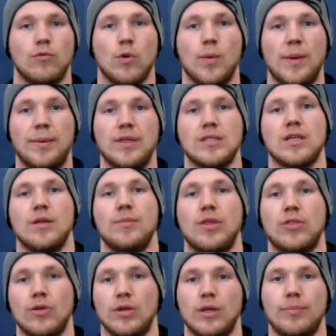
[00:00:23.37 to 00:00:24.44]
For women, it's going
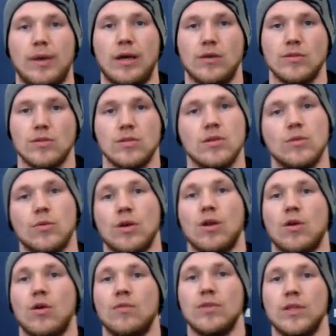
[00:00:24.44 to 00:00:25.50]
to be 30 pounds. We're
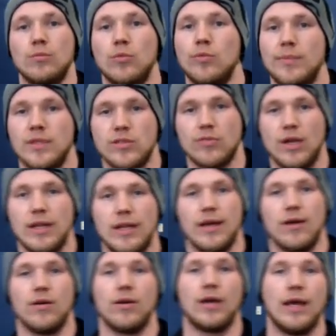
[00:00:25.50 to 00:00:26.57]
going to go over the movements right
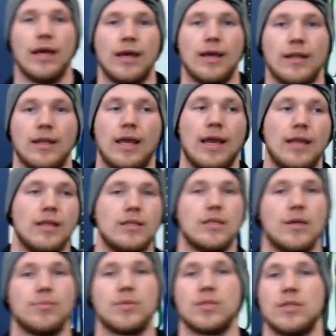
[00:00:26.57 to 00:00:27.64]
now and any
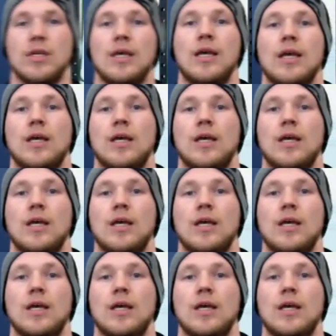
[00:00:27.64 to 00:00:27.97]
tips.